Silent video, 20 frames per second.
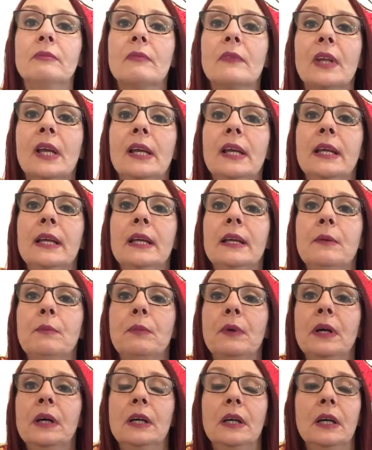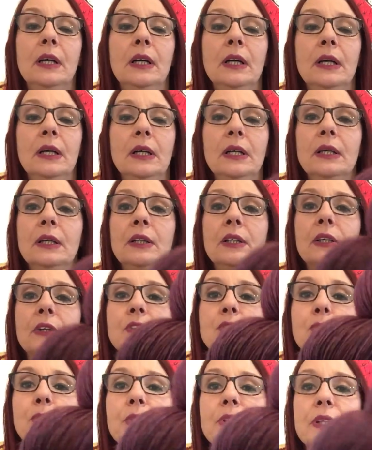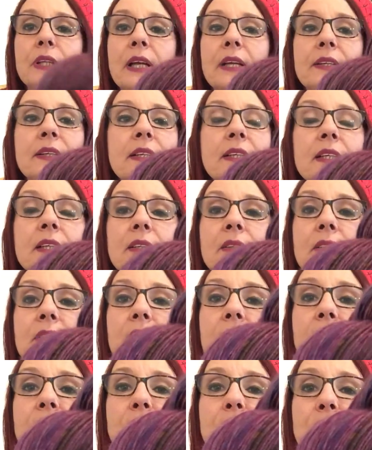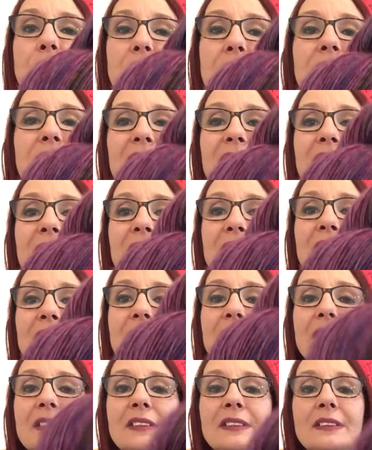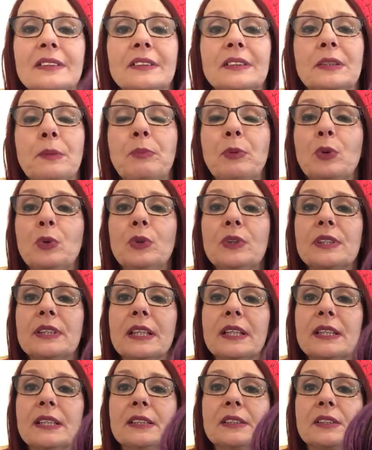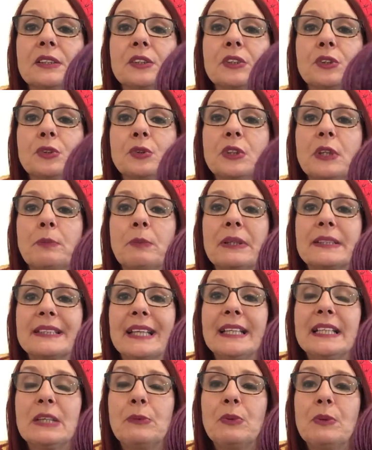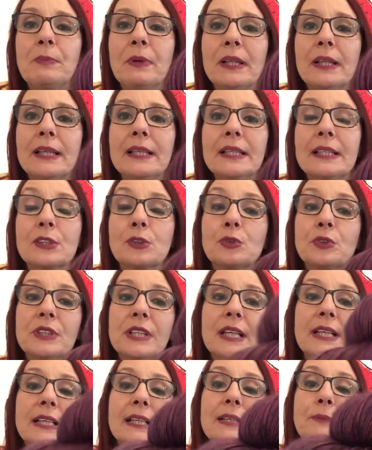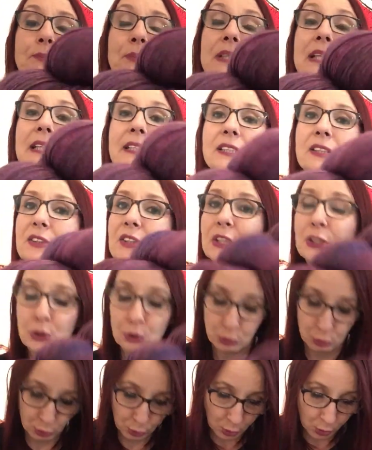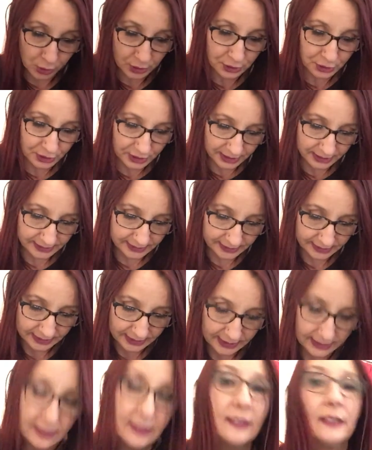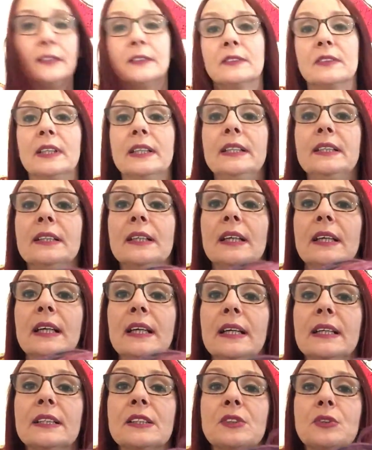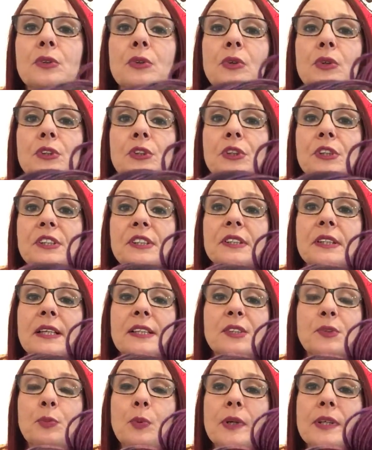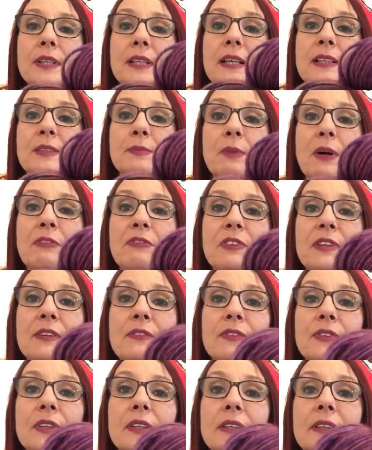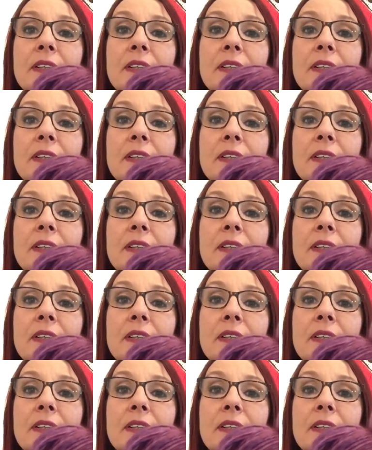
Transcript: Um, so and here, so you know, the blue is kind of shown up a tiny wee bit lighter. So the, uh, but it's, it's gorgeous, right? It is gorgeous. This one is my favourite.